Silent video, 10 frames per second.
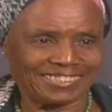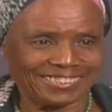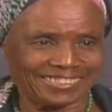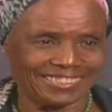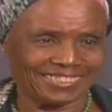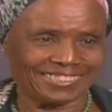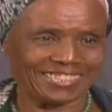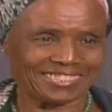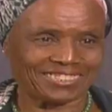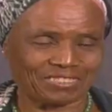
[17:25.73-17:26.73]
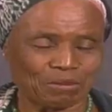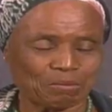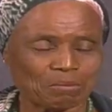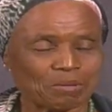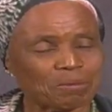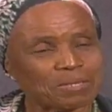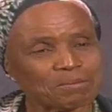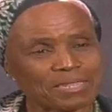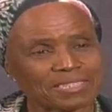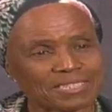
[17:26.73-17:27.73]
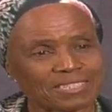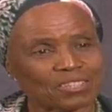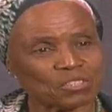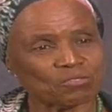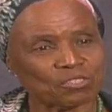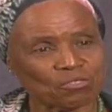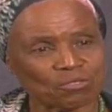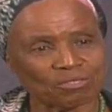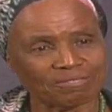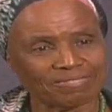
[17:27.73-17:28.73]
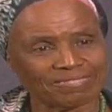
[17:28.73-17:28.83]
Uh-huh. That's not the problem. Is loss of control.